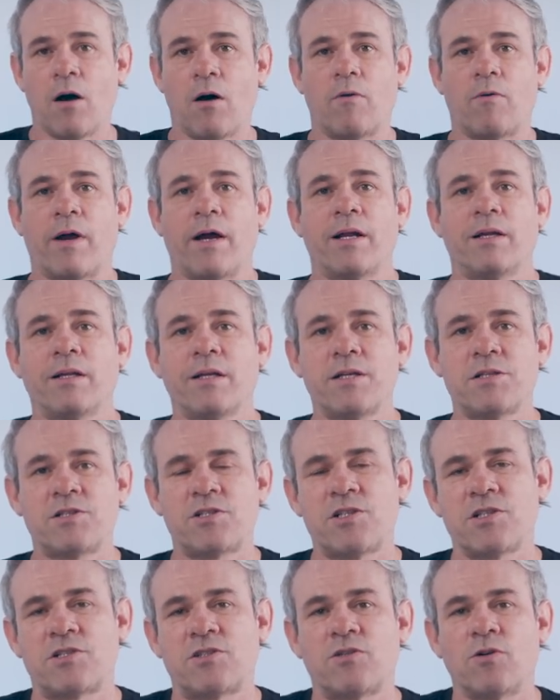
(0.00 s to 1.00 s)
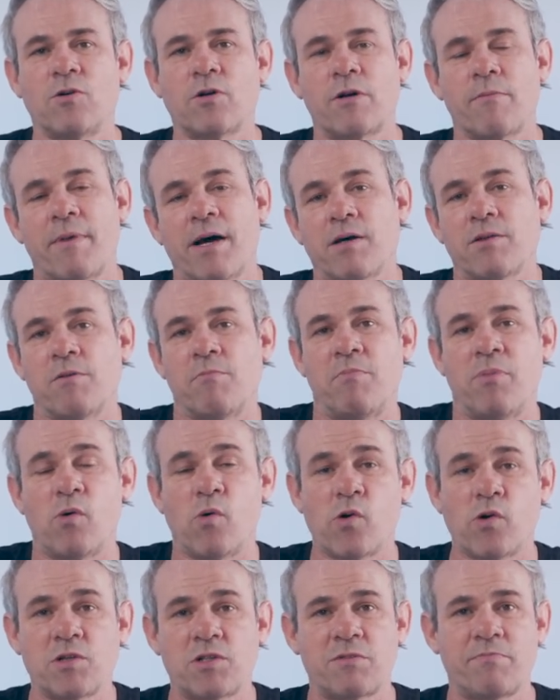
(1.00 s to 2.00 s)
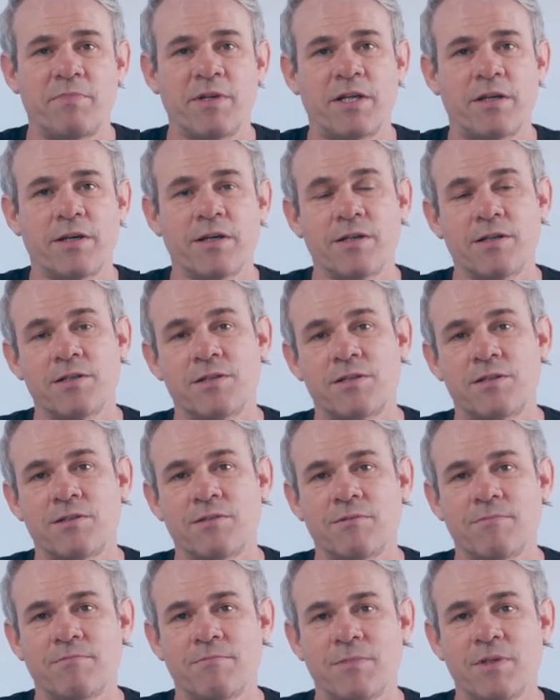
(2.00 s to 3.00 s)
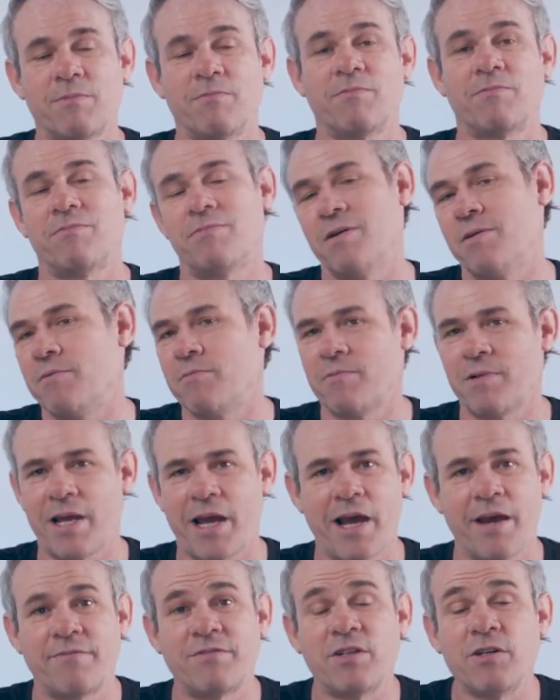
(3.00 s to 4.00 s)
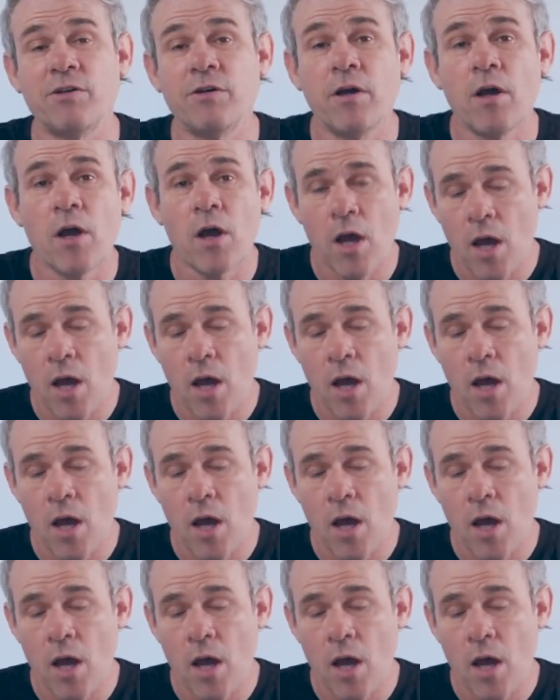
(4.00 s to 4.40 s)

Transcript: All right, and let's just talk about the ports because we have to.